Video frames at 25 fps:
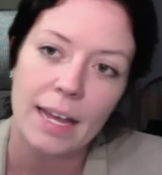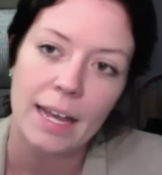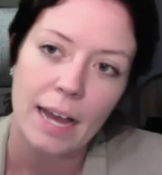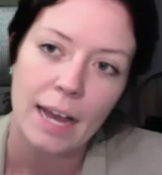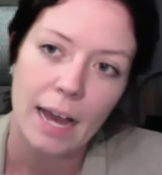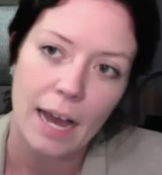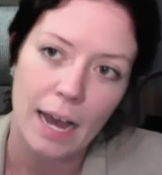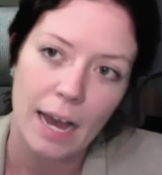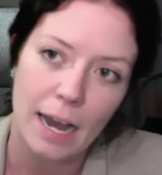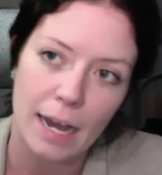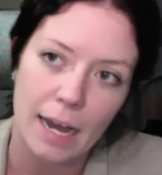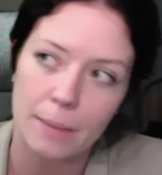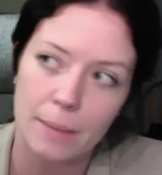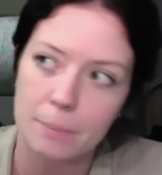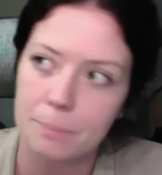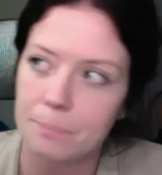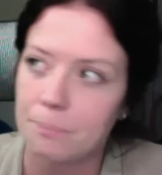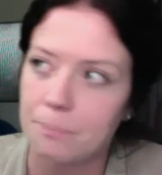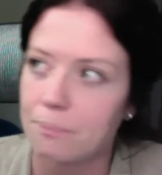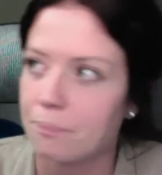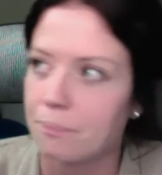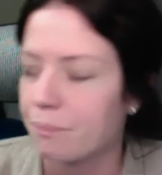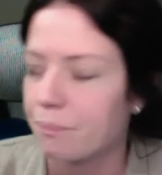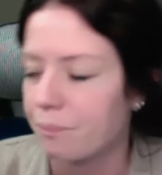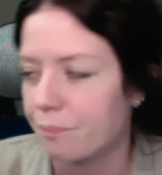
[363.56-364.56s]

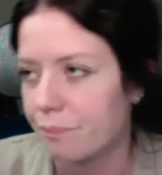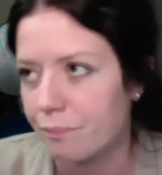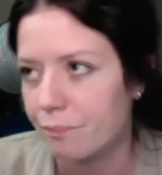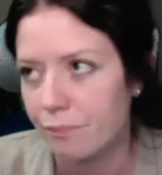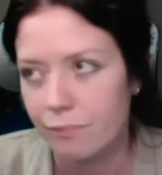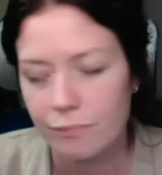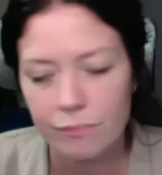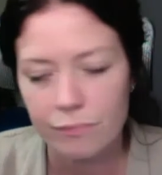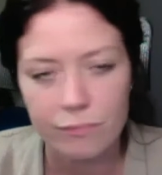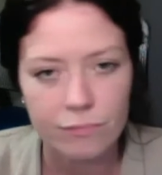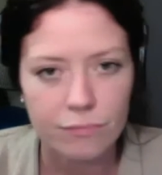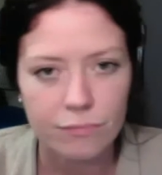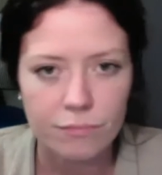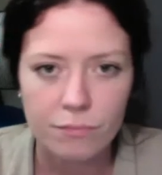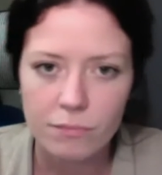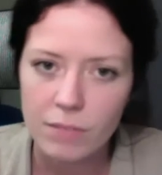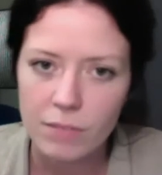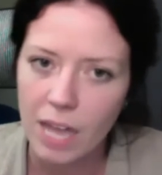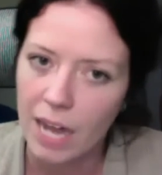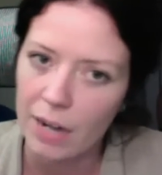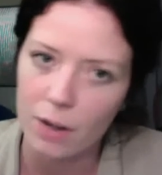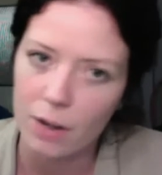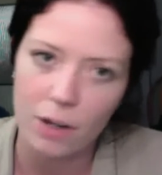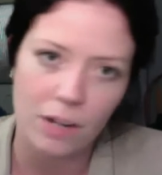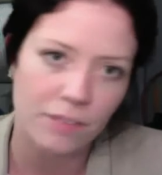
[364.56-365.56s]

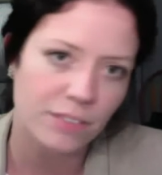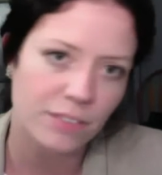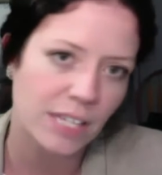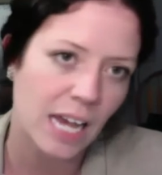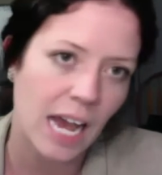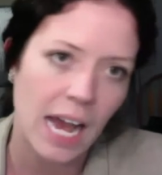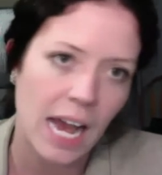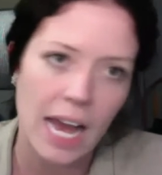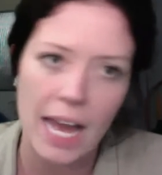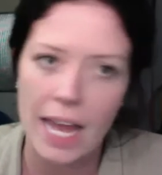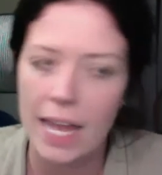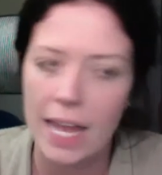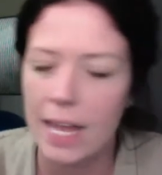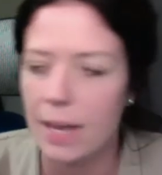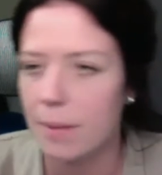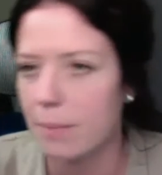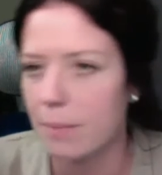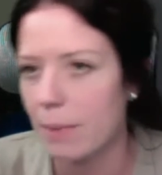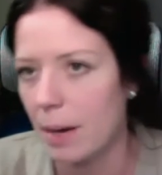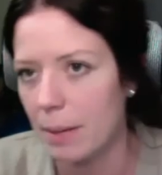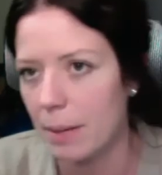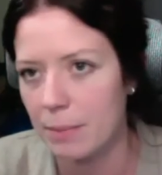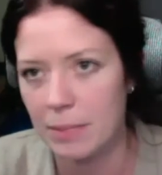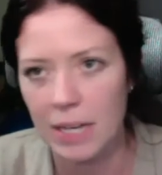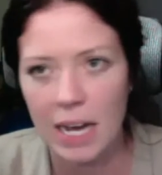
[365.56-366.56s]
I don't have time,
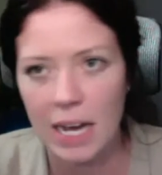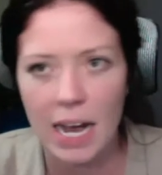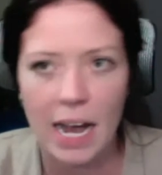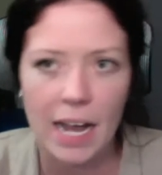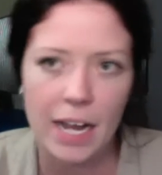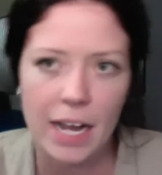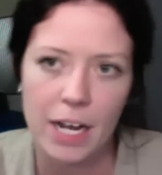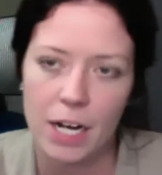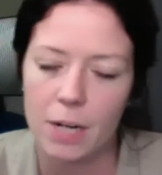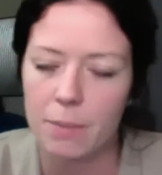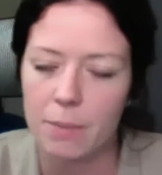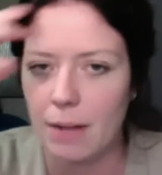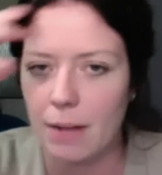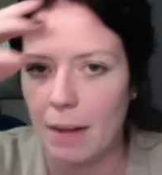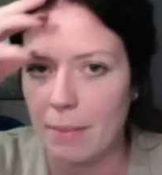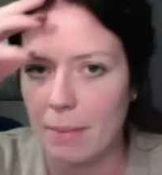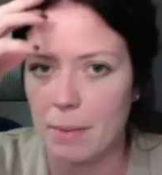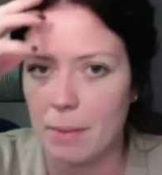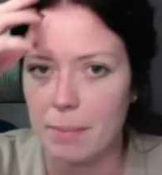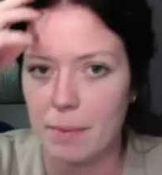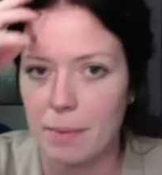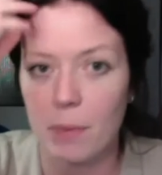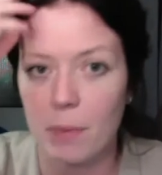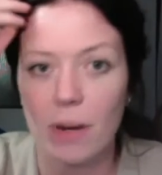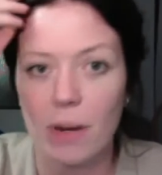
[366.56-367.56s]
I'm tired, blah, blah,
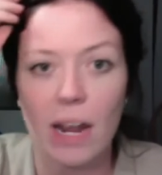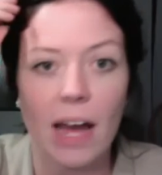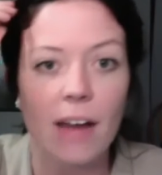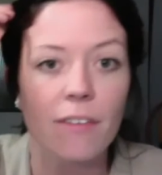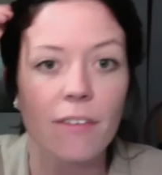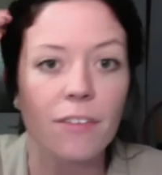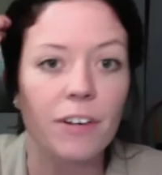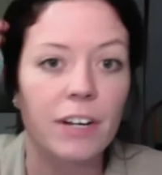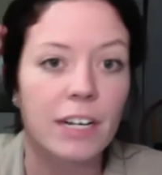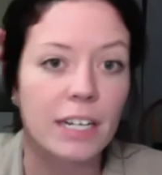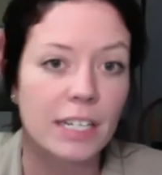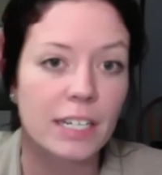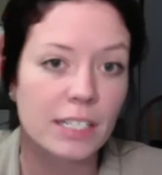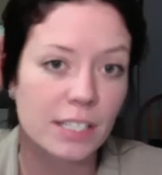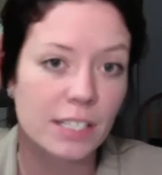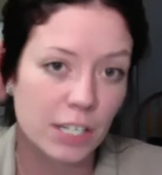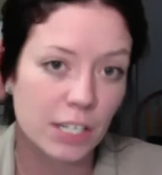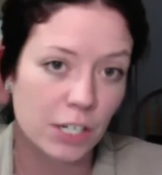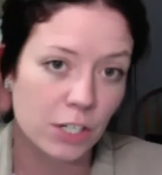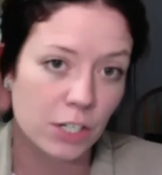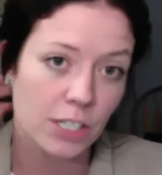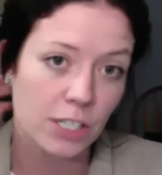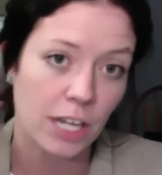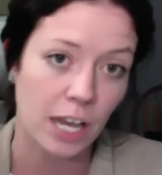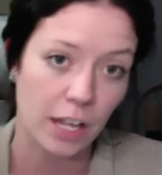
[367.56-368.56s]
whatever it is that
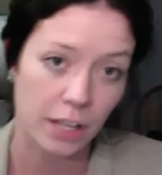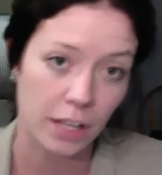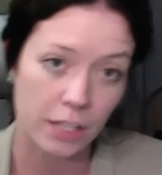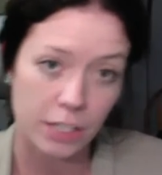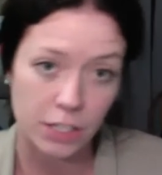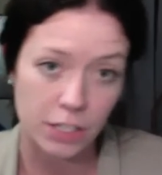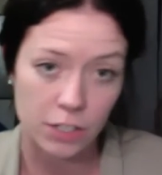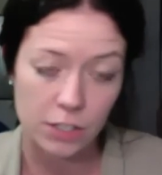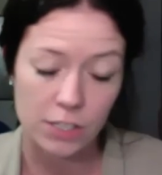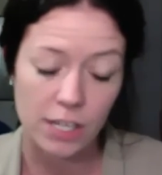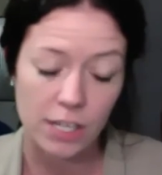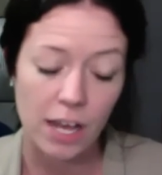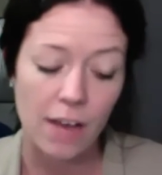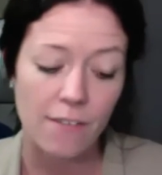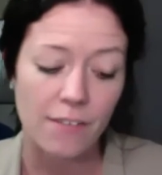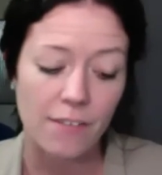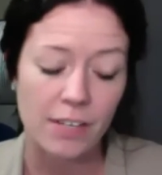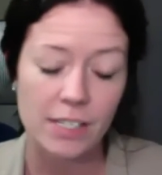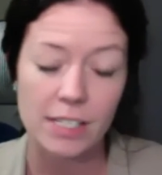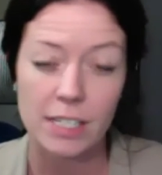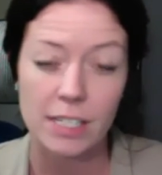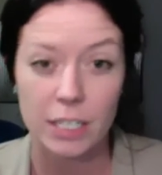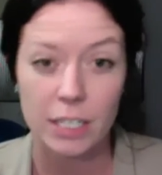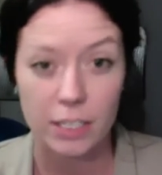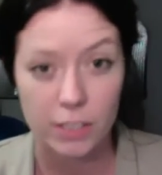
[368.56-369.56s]
you're telling yourself as
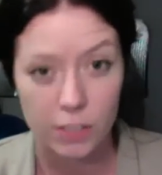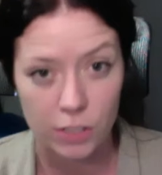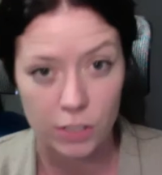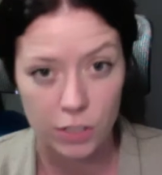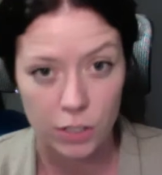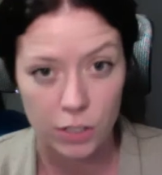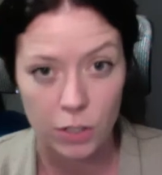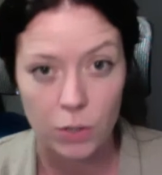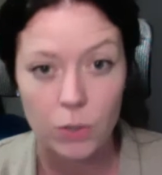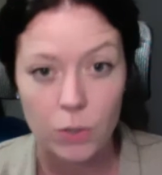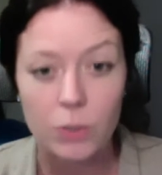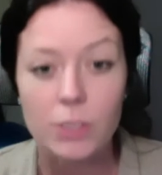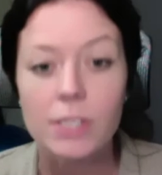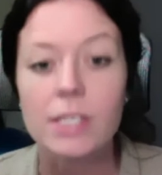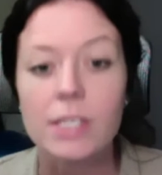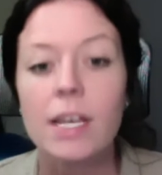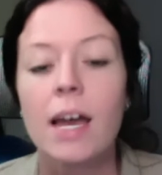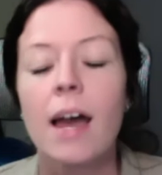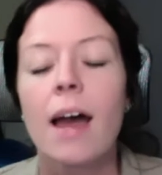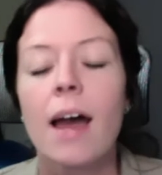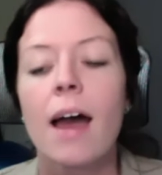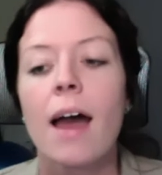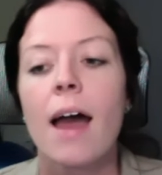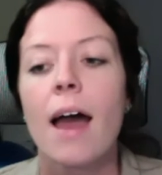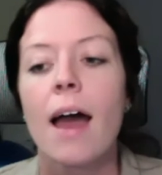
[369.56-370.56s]
an excuse,
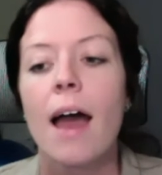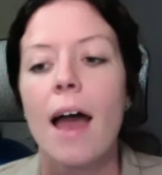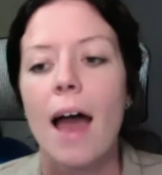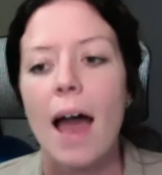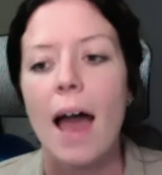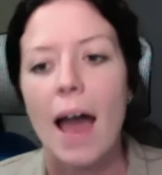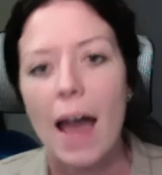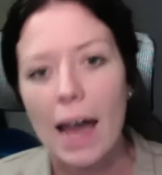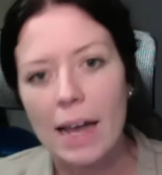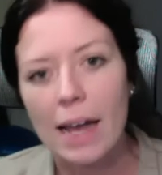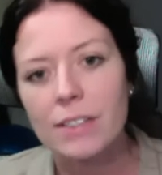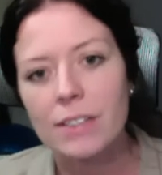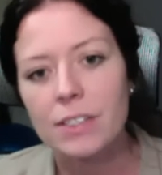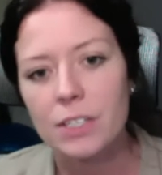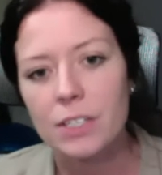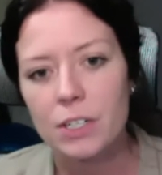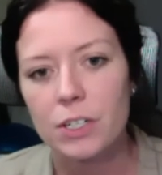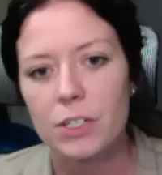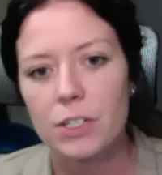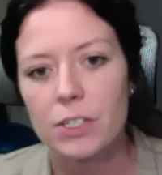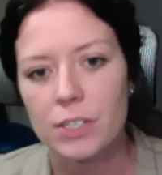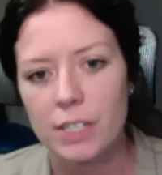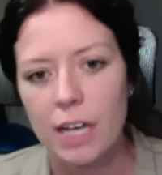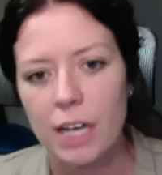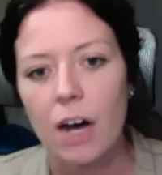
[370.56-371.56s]
ask
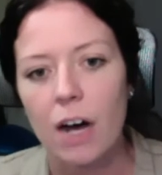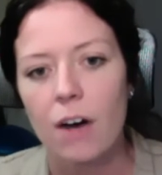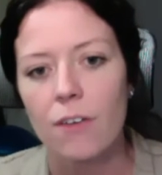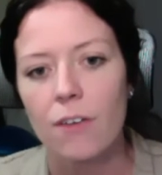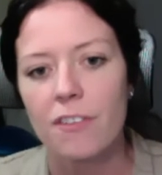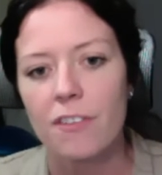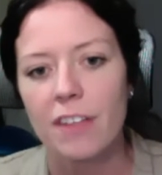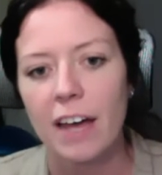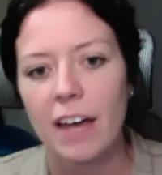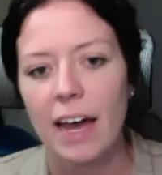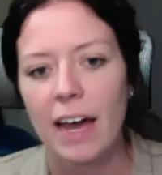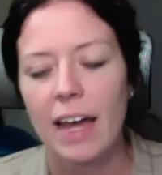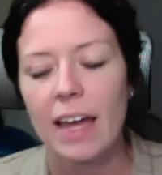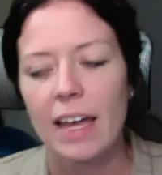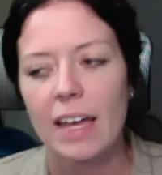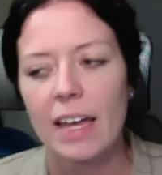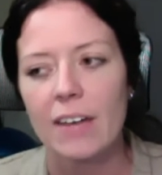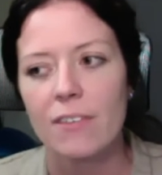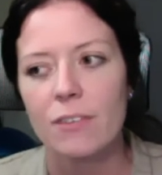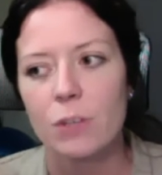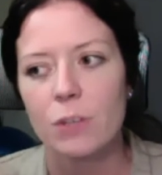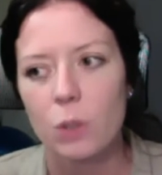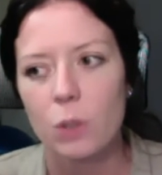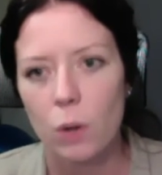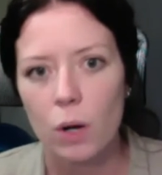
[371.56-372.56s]
yourself that if
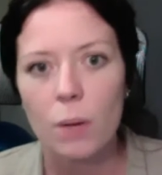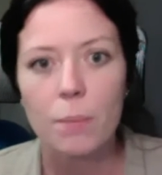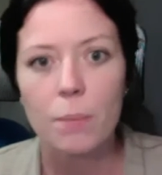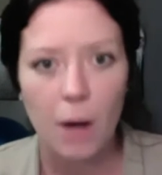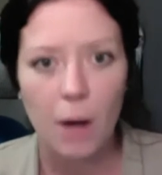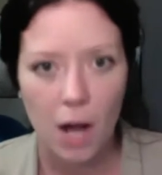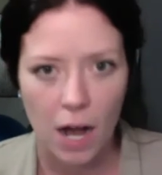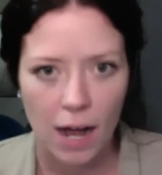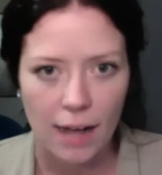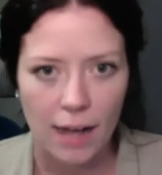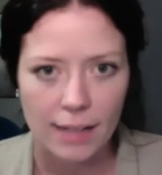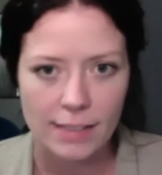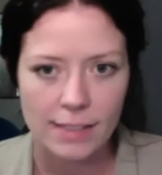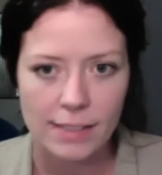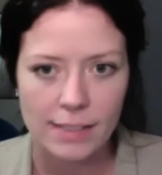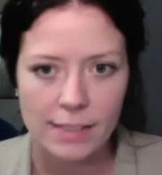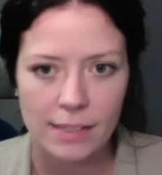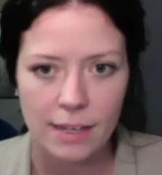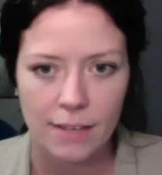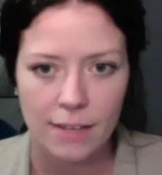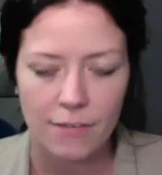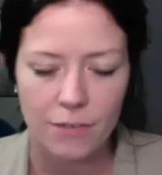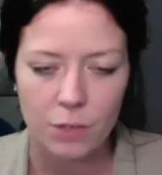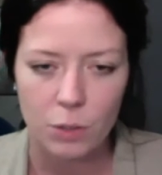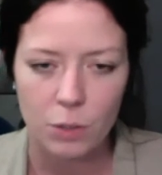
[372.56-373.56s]
your boss,
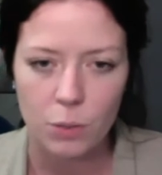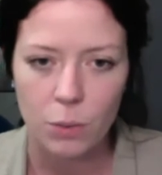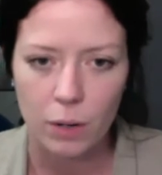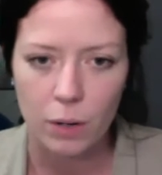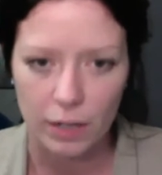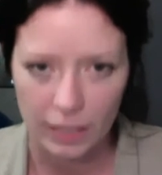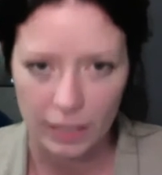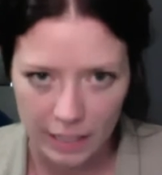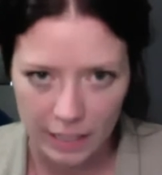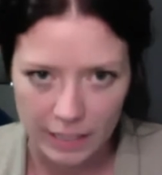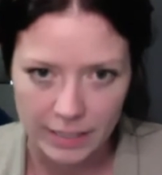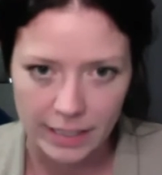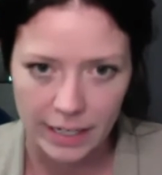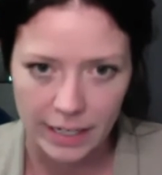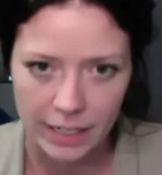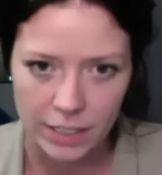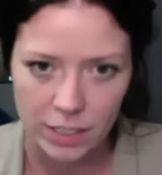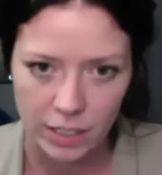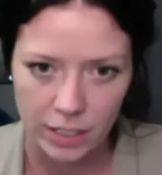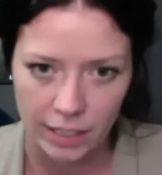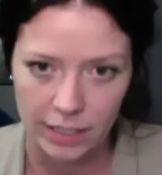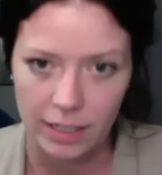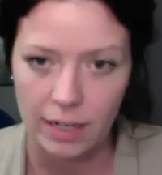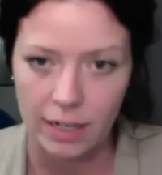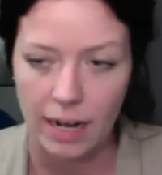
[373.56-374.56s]
if you work at a day,
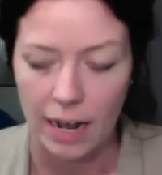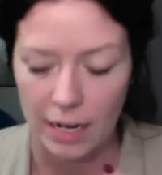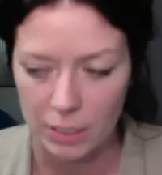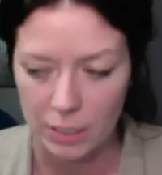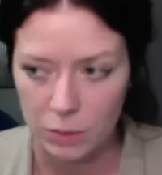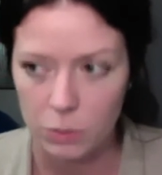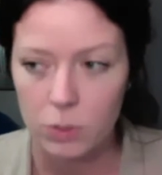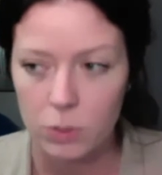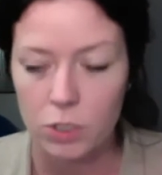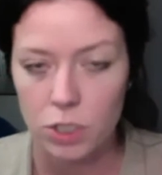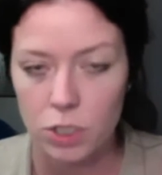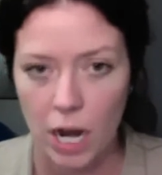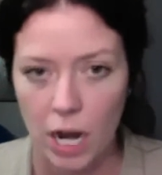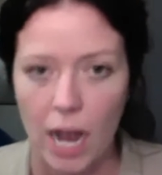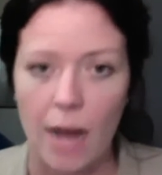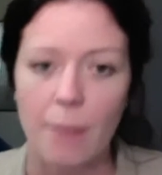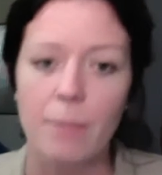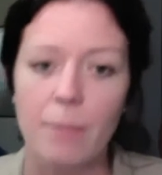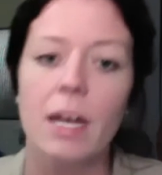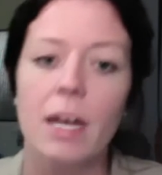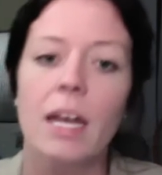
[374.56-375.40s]
like an actual job,